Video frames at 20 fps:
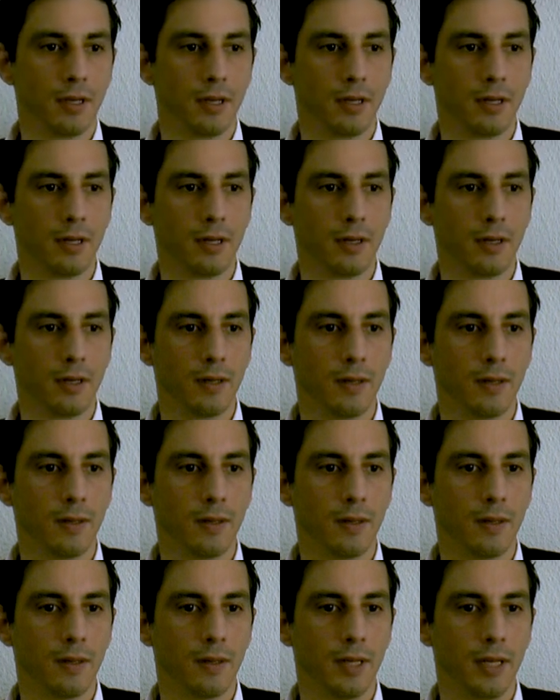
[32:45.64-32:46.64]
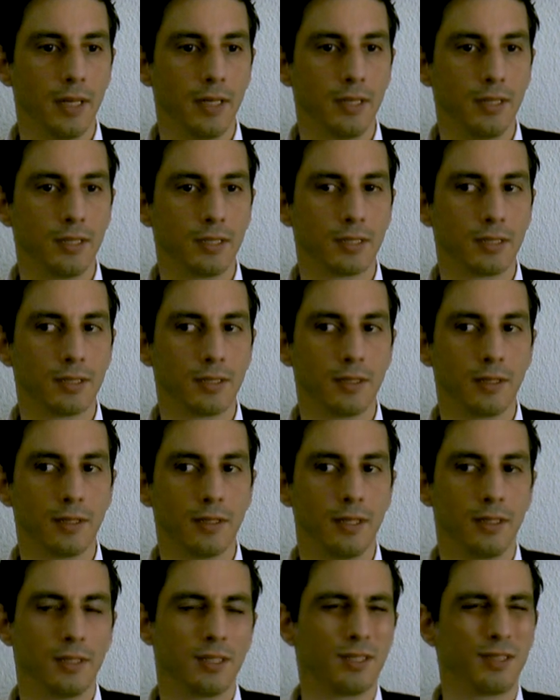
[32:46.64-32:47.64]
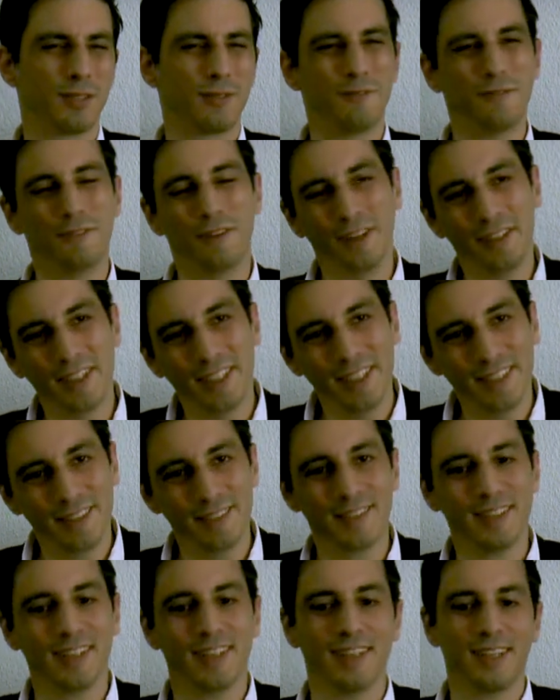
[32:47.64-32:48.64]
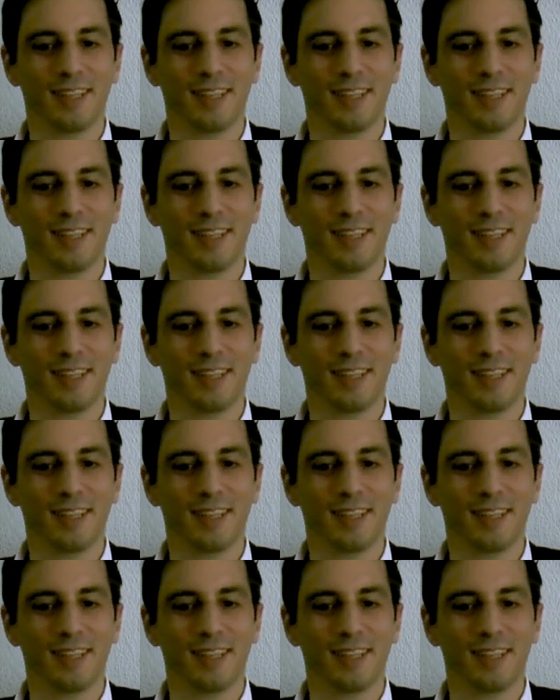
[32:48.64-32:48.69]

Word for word: uh, and it's uh, it's funny